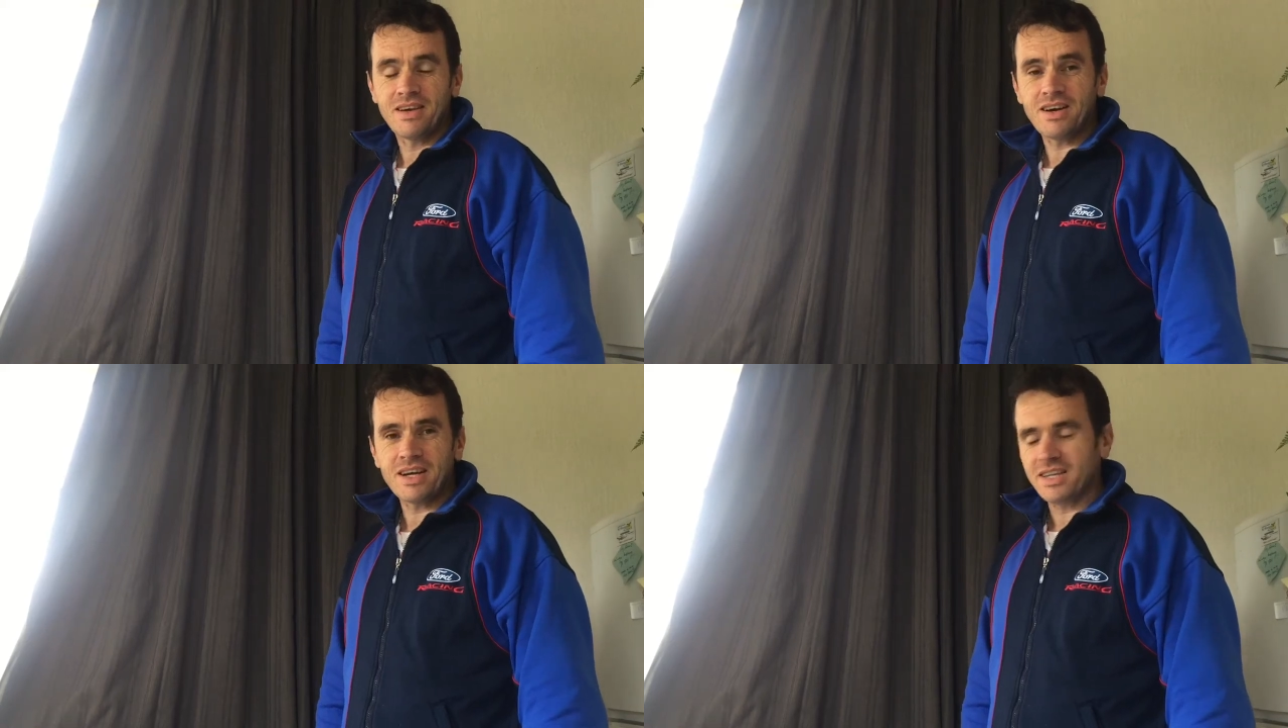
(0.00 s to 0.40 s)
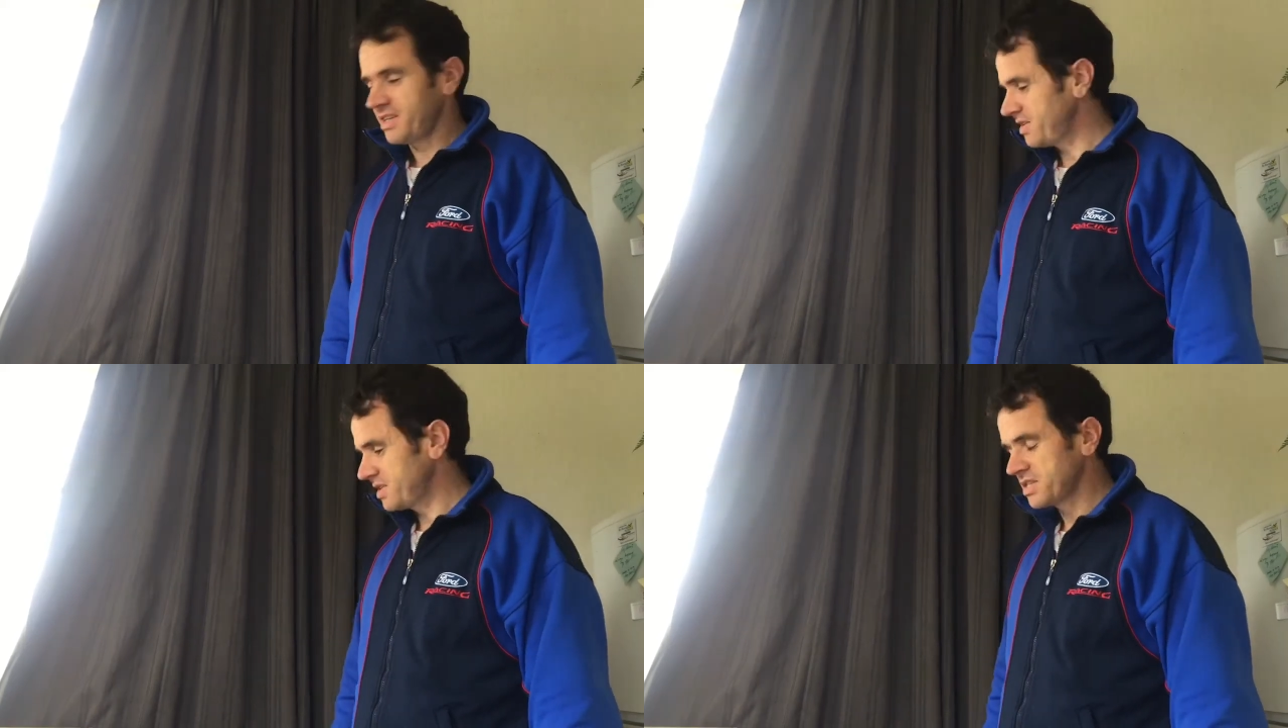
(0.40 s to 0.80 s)
Hi,
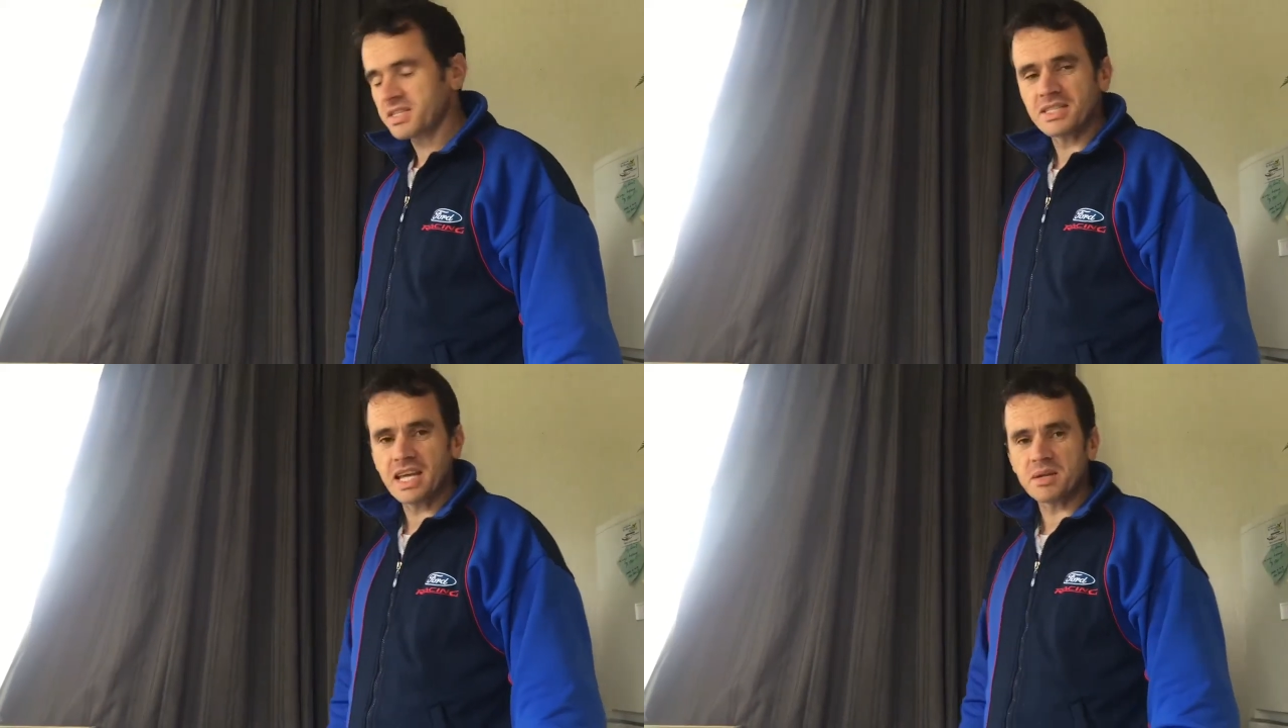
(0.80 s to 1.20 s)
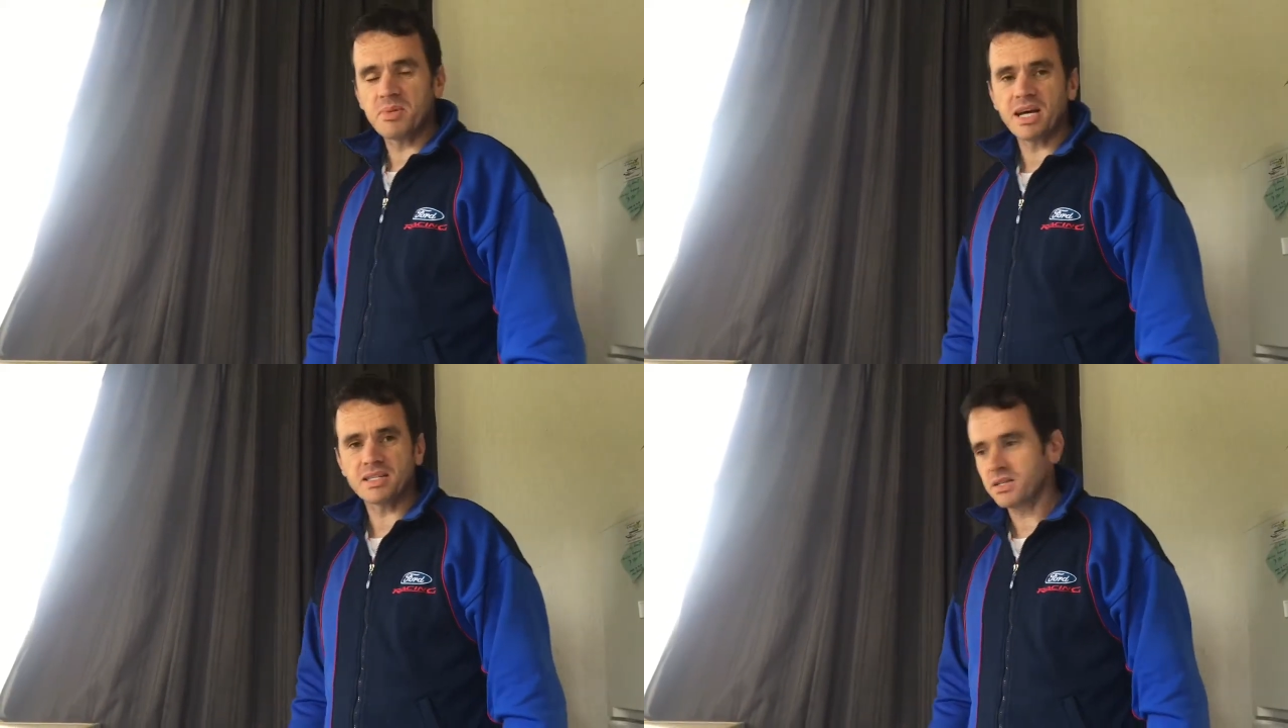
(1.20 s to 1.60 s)
this is the start of
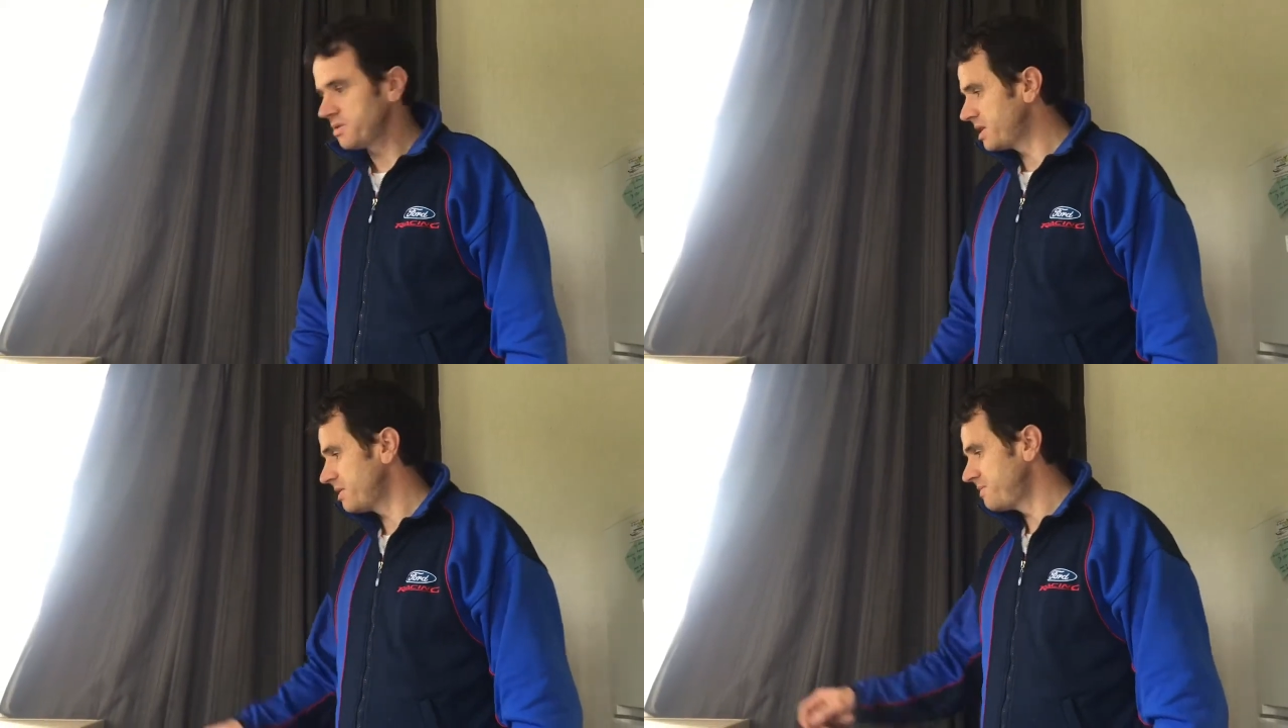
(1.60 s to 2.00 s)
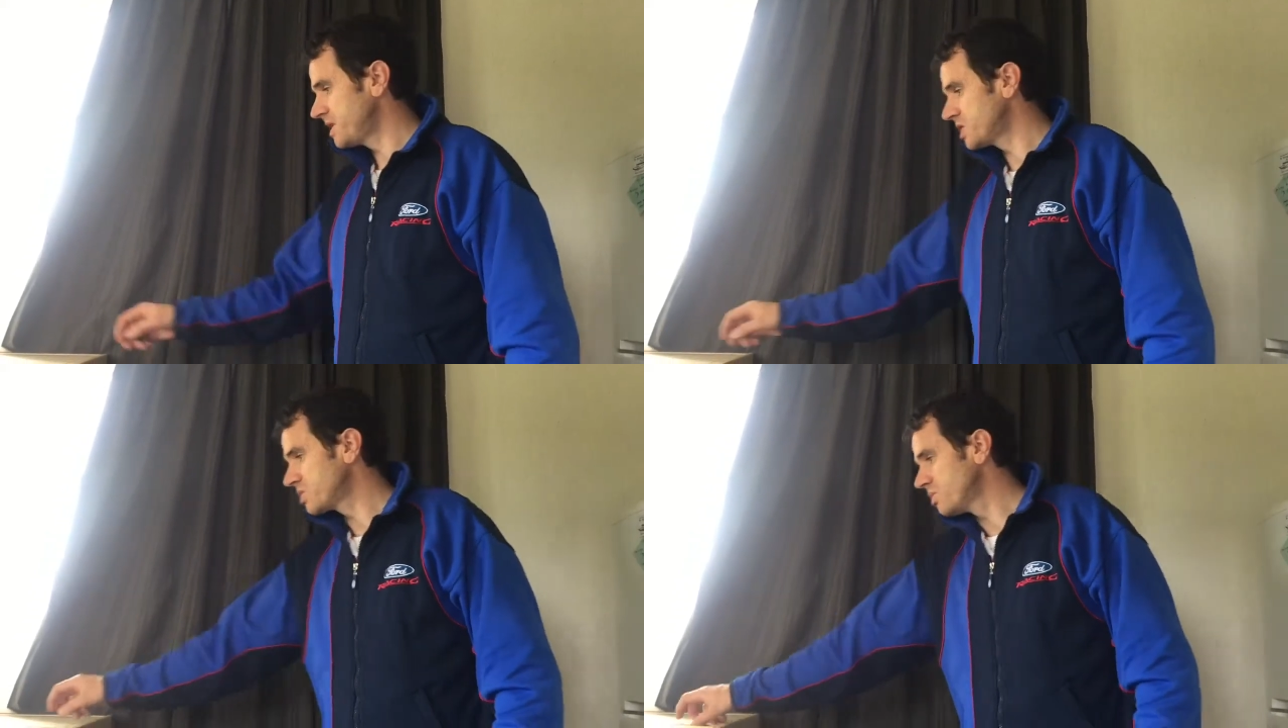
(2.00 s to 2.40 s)
part 2, and I've
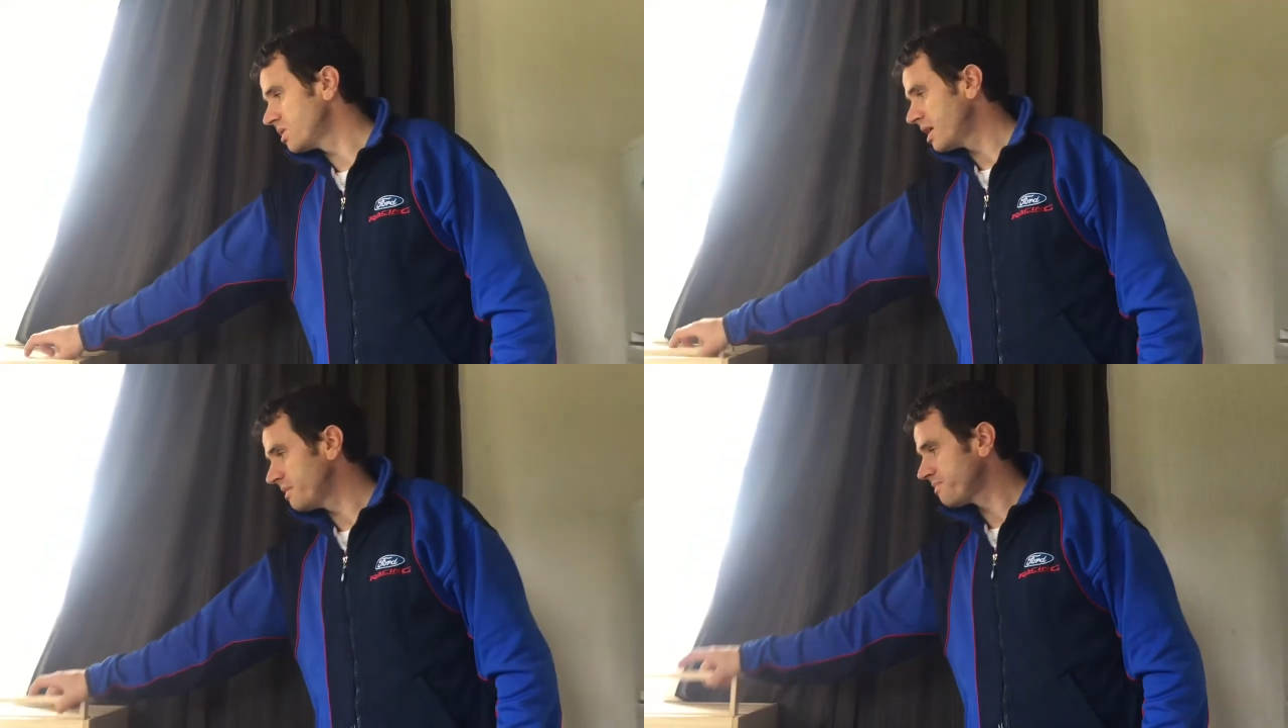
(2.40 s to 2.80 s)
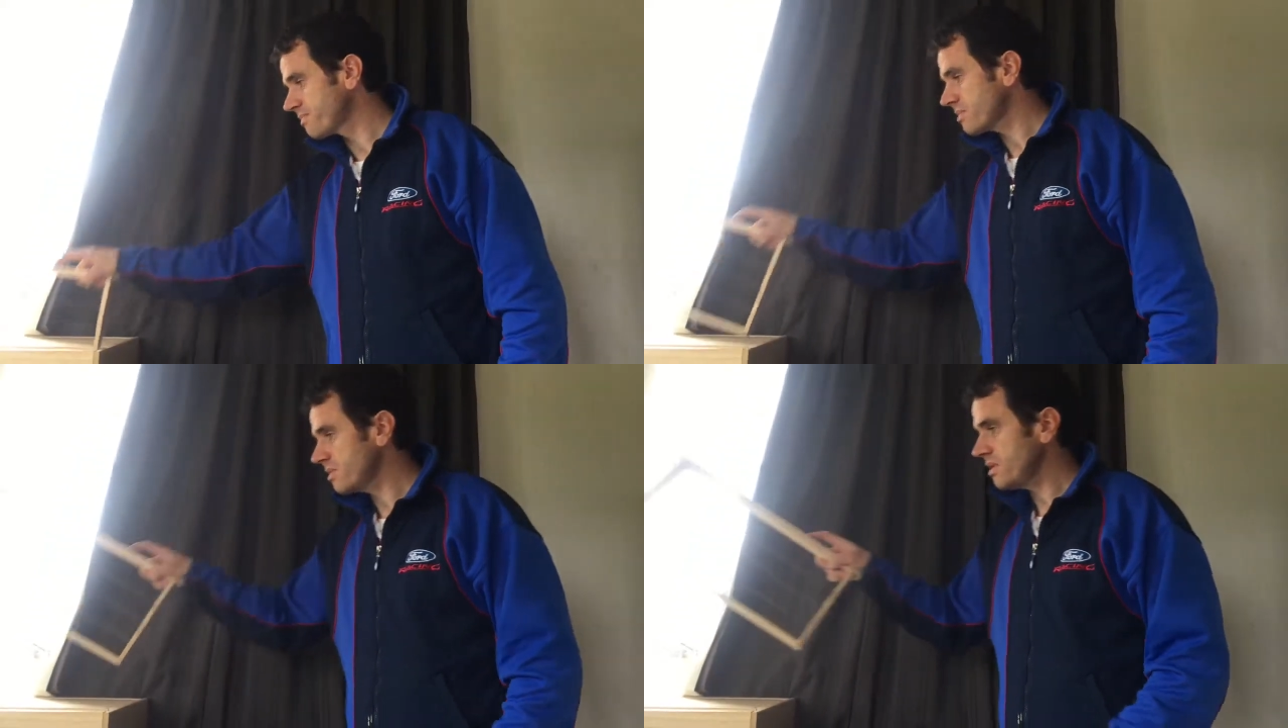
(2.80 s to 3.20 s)
finished all
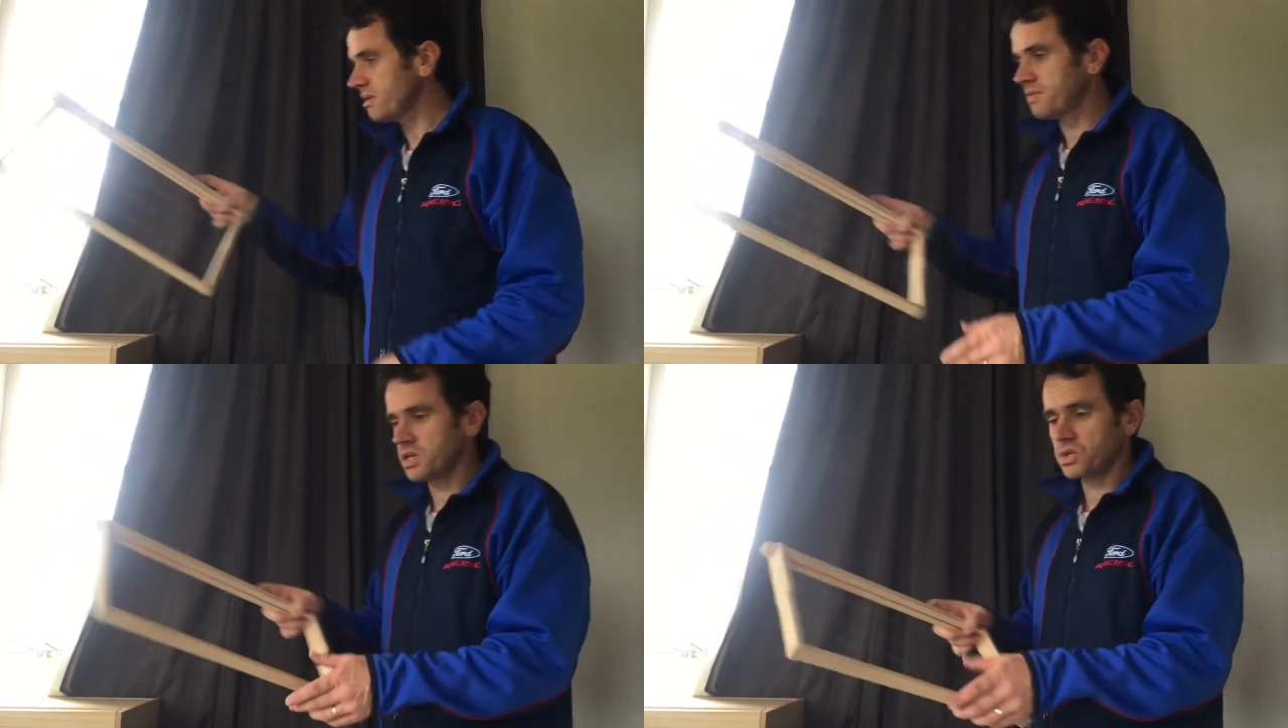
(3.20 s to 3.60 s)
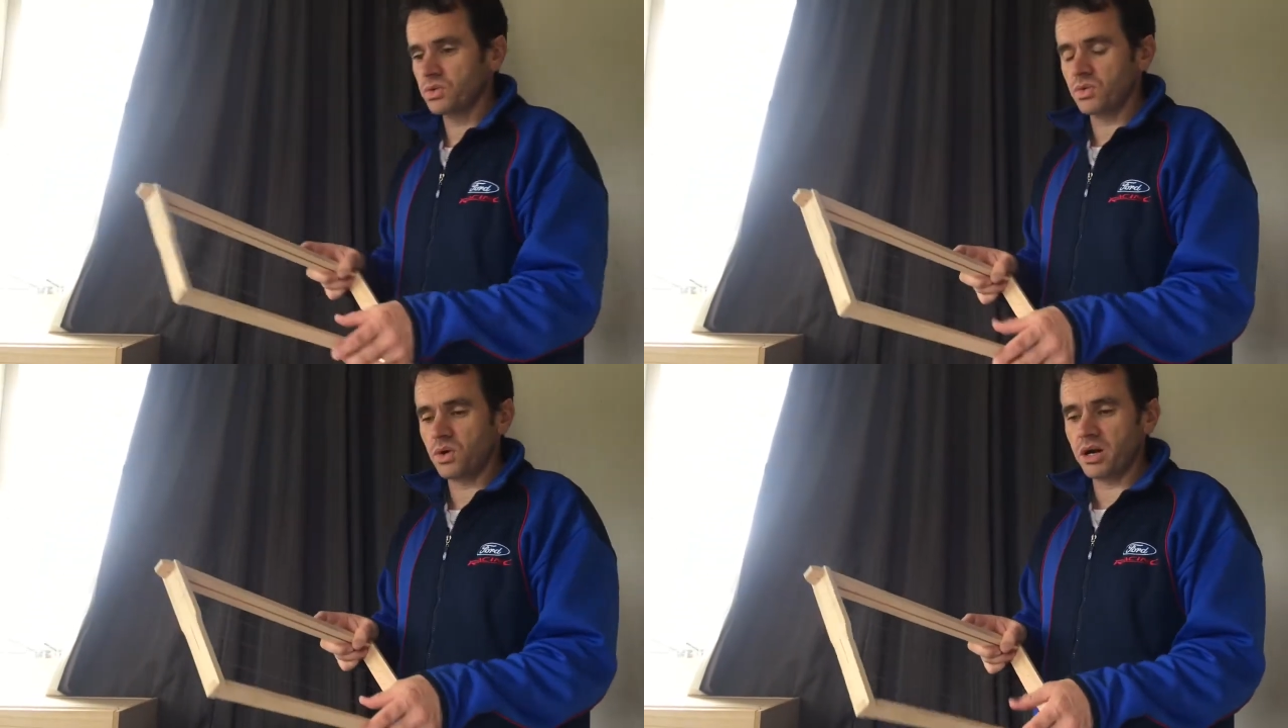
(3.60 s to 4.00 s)

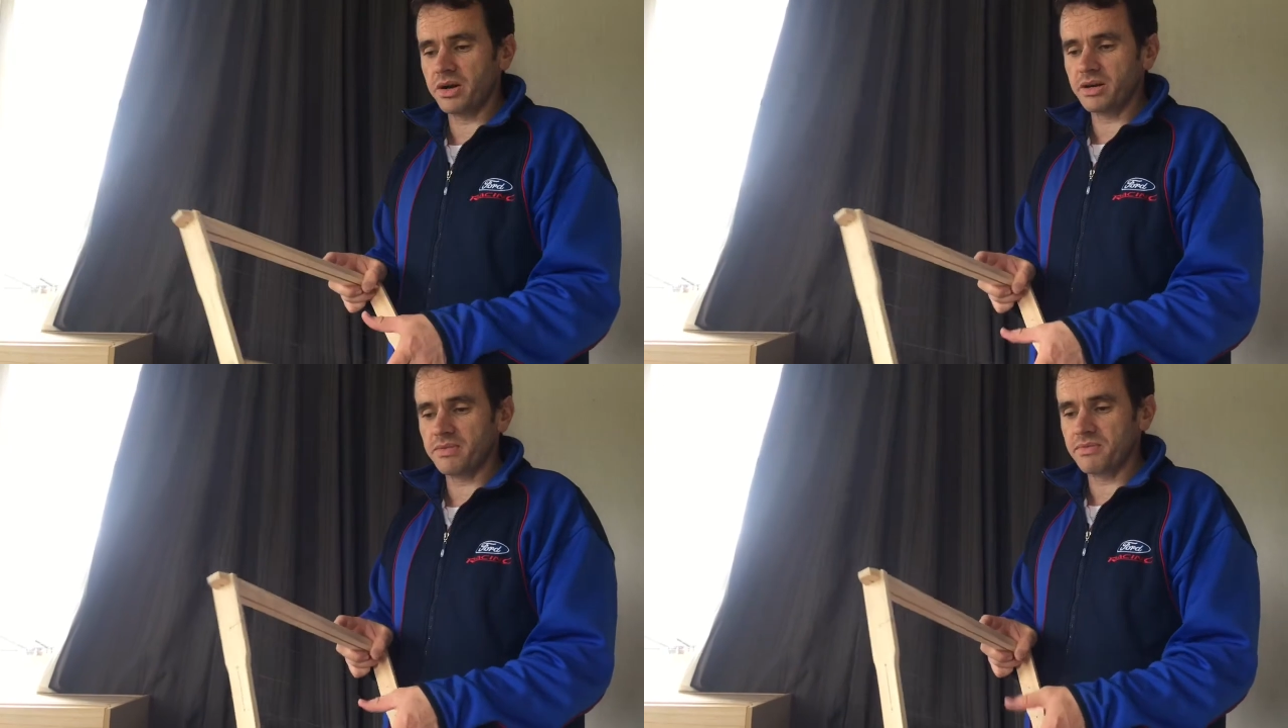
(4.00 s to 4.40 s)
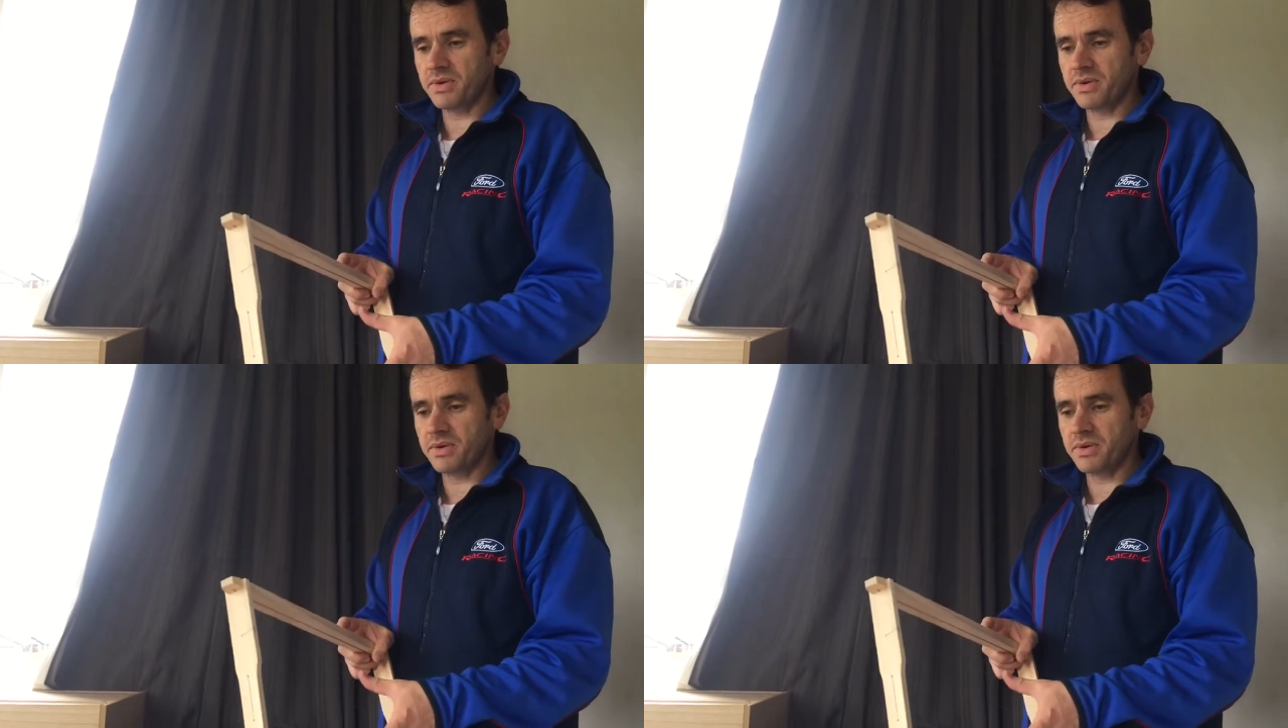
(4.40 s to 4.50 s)
the wiring of the